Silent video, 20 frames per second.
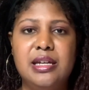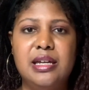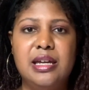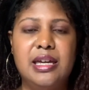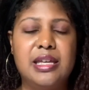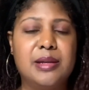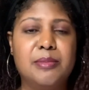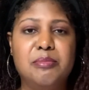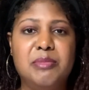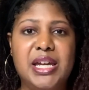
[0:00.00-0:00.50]

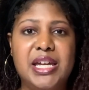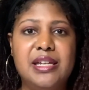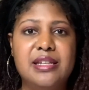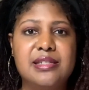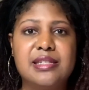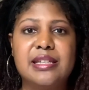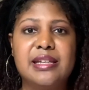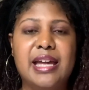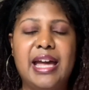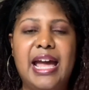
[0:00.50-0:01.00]
an
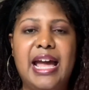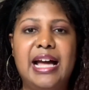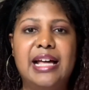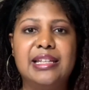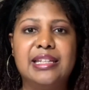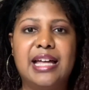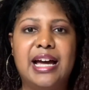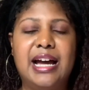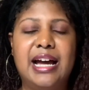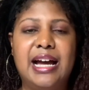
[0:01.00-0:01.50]
amazing
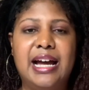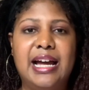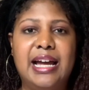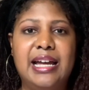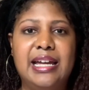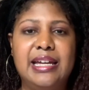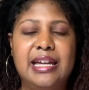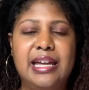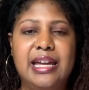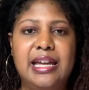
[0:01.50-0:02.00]

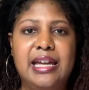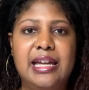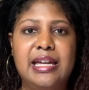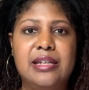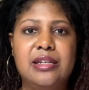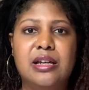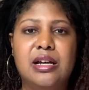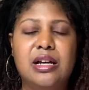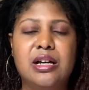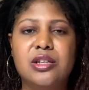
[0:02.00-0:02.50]
ally
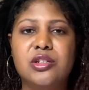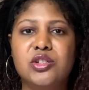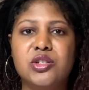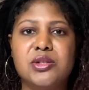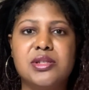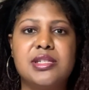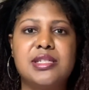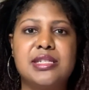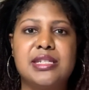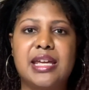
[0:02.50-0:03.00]
and
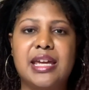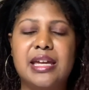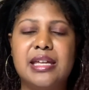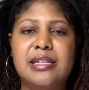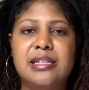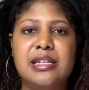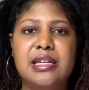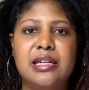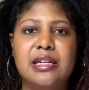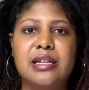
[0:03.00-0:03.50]

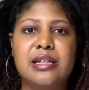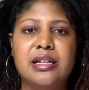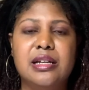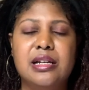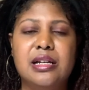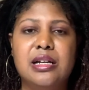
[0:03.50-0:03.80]
understanding